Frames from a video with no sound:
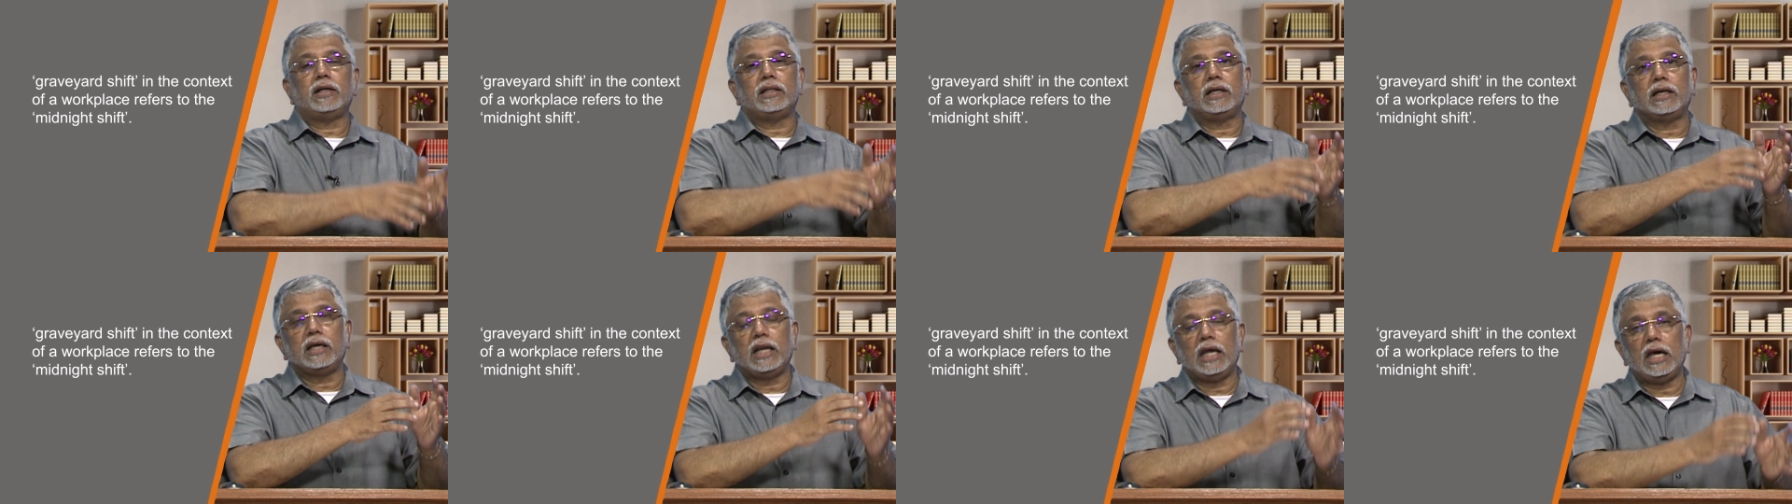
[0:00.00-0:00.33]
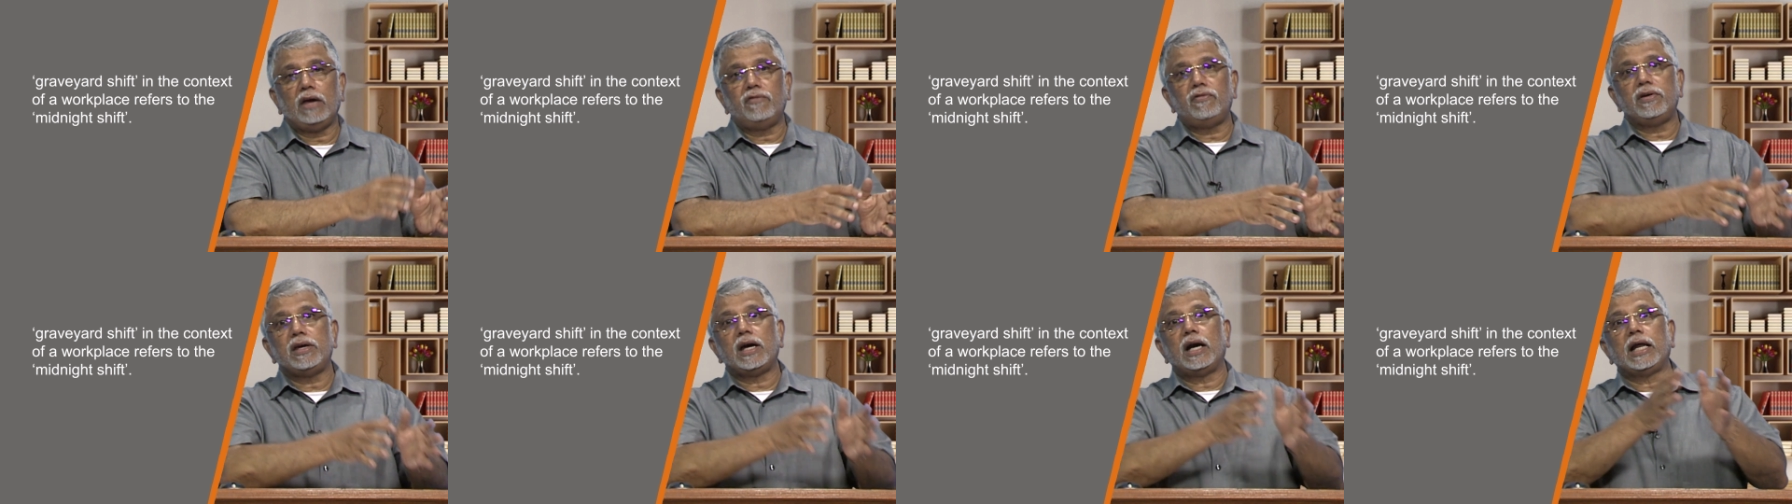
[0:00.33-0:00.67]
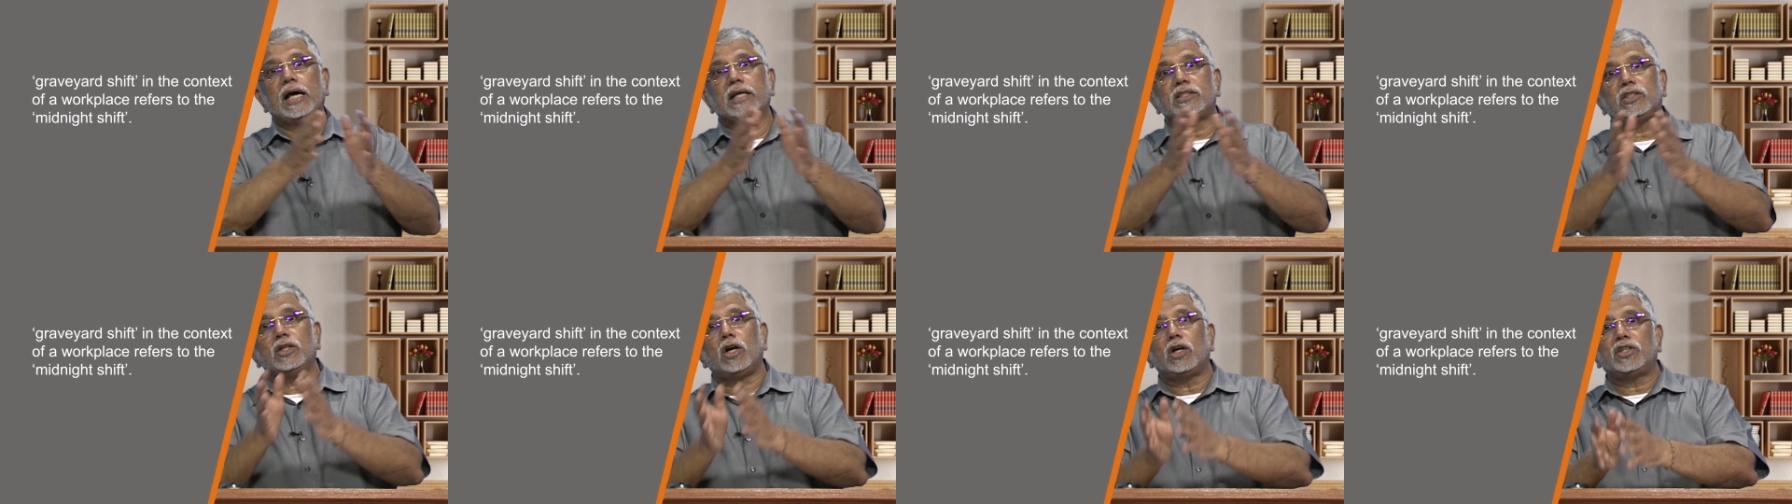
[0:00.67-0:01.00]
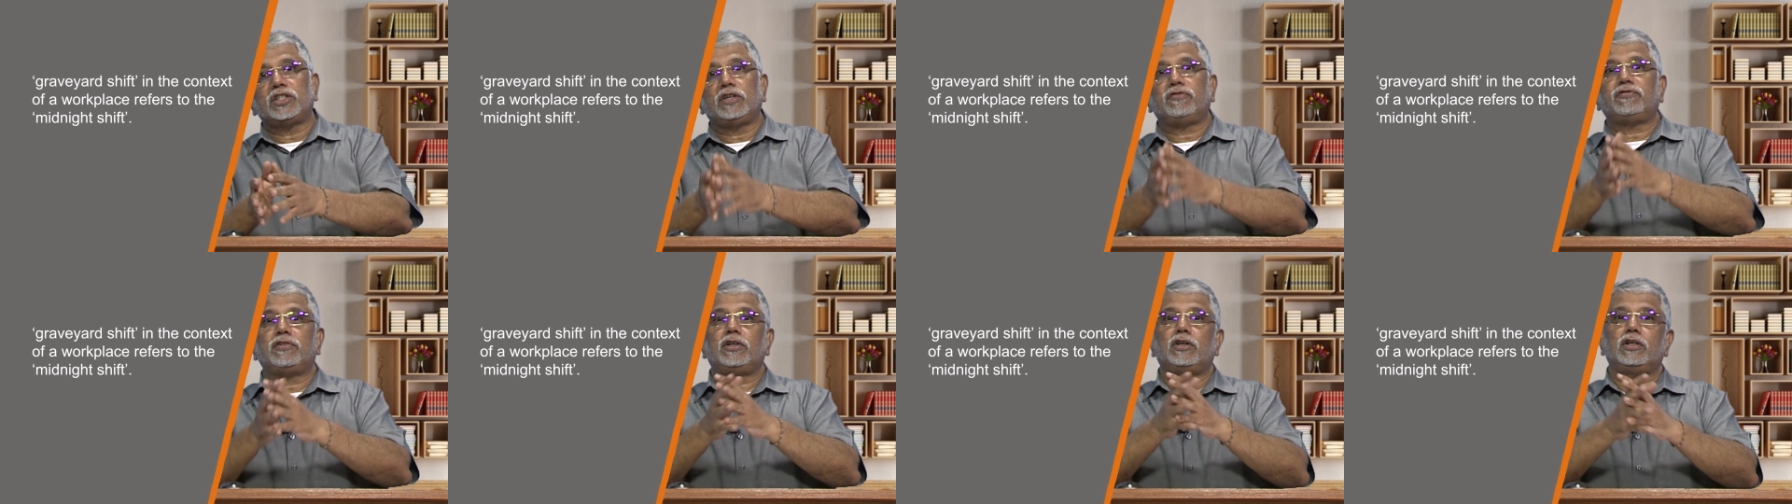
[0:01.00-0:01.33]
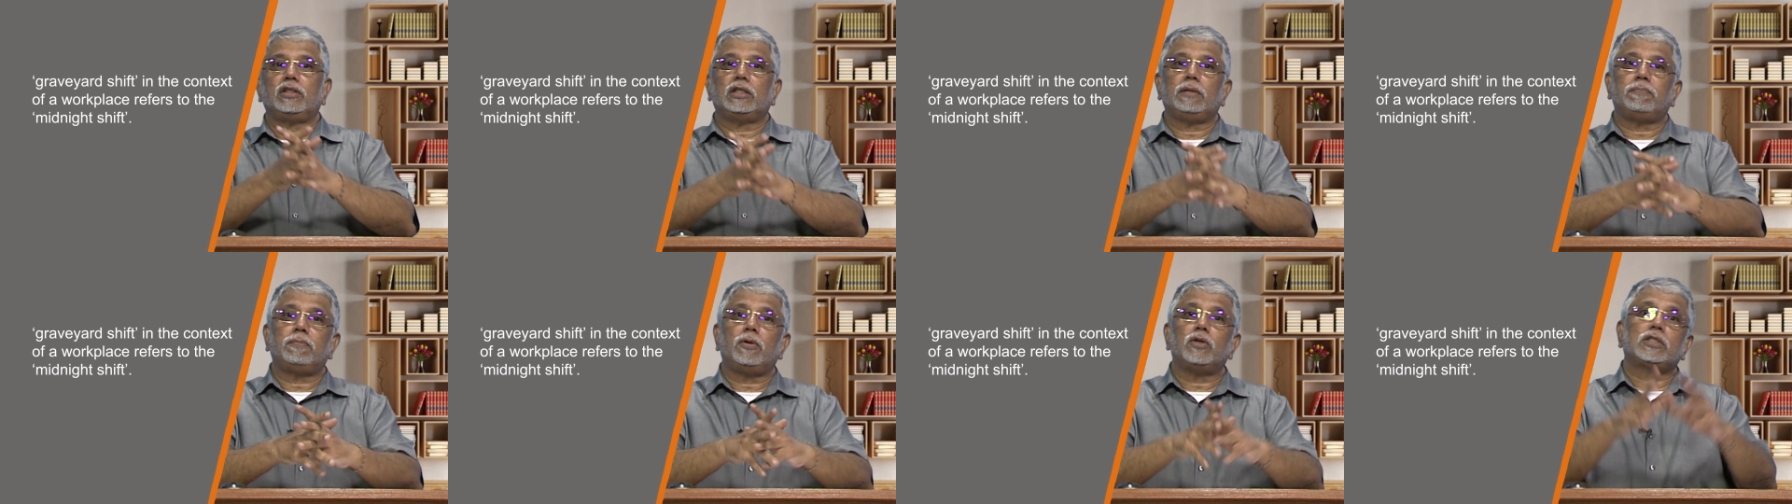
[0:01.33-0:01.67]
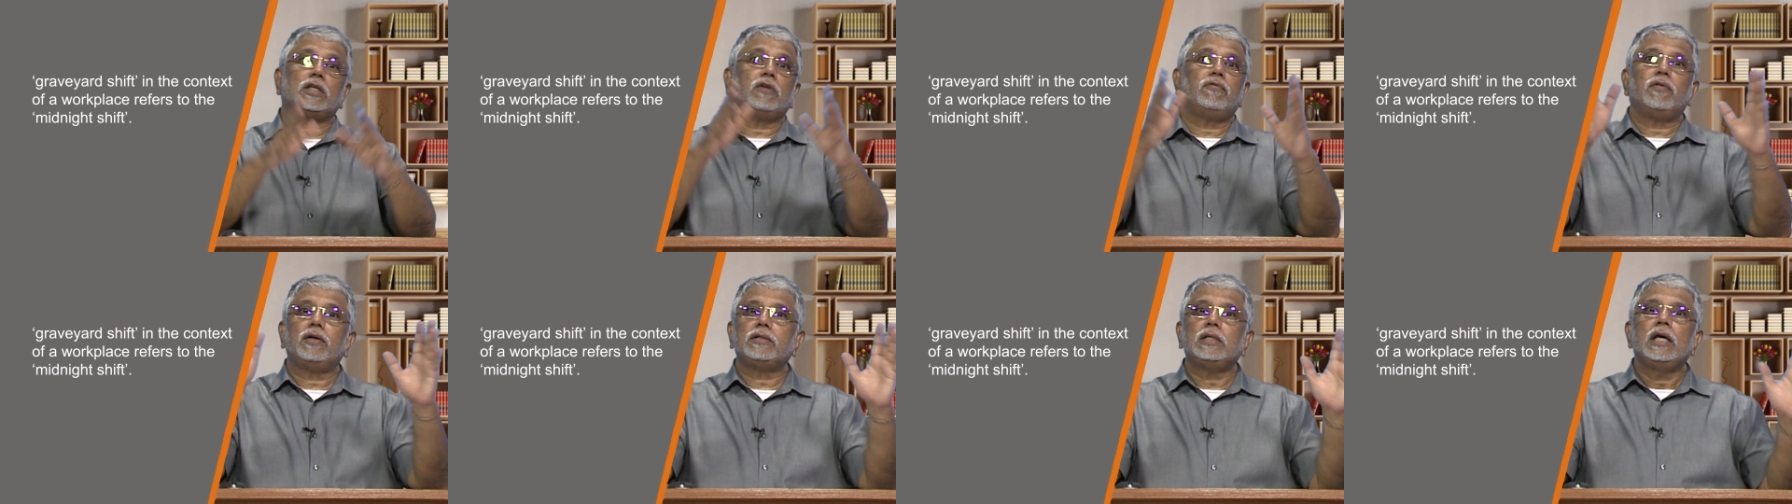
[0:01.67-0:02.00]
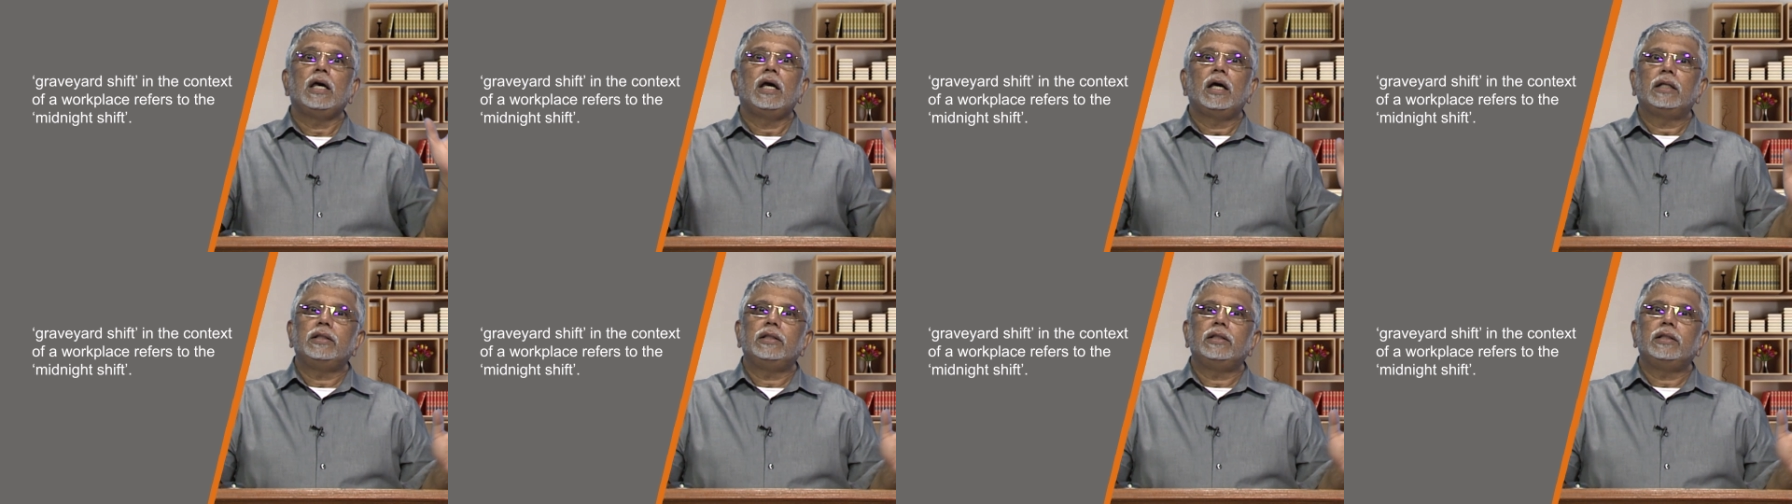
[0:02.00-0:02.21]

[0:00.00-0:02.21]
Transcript: The graveyard has not shifted to the post office.